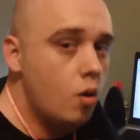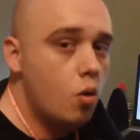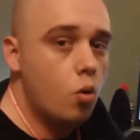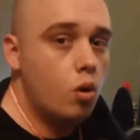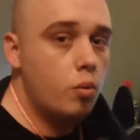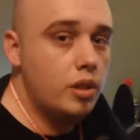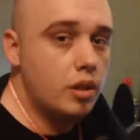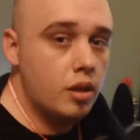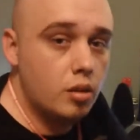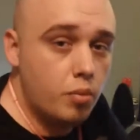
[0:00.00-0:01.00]
or with
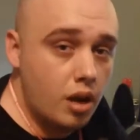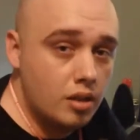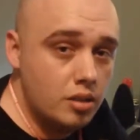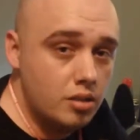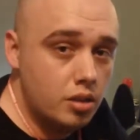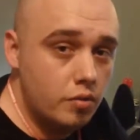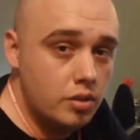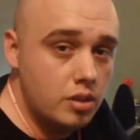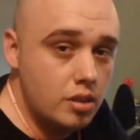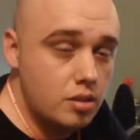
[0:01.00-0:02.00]
other proxy
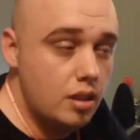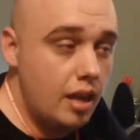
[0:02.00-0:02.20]
services,